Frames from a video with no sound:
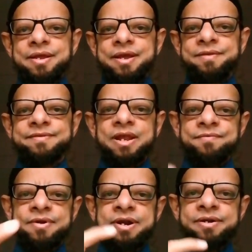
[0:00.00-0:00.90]
and
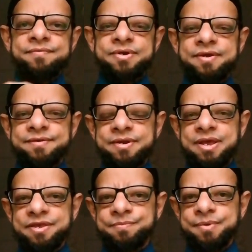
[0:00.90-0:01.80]
self-identification
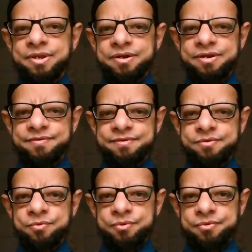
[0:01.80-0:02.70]
has been
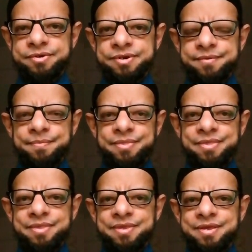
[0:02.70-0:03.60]
understood,
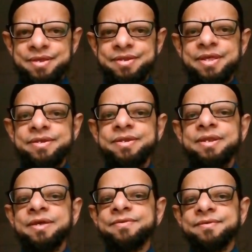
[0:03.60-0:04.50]
then the
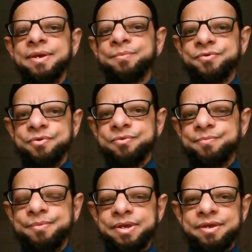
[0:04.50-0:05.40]
next step should
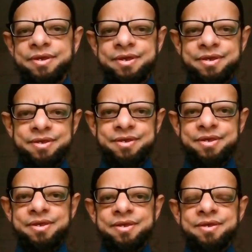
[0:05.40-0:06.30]
be
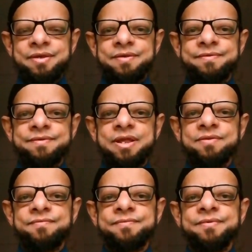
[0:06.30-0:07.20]

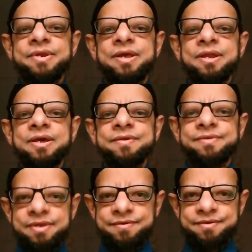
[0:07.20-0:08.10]

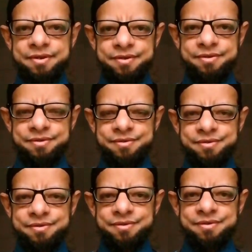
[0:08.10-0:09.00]
self-realization,
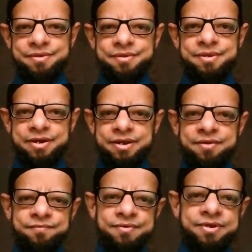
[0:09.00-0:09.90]
that
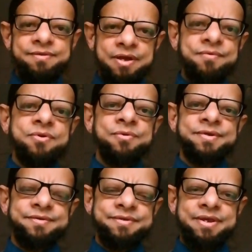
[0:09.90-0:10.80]
if it is our
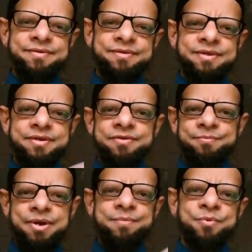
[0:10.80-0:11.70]
consciousness, it is
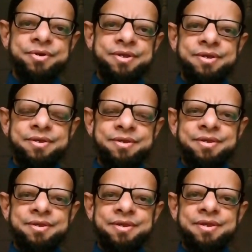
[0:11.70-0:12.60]
my body,
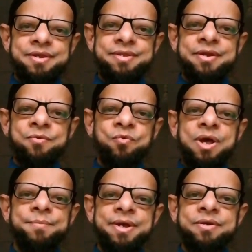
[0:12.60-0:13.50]
then who
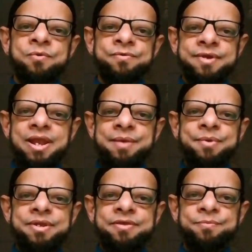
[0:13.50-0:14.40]
am I who is
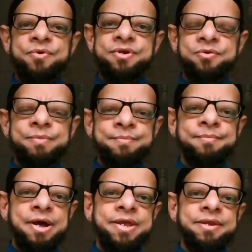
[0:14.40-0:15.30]
claiming this body to be
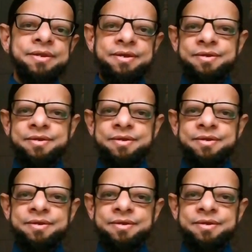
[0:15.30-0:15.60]
mine?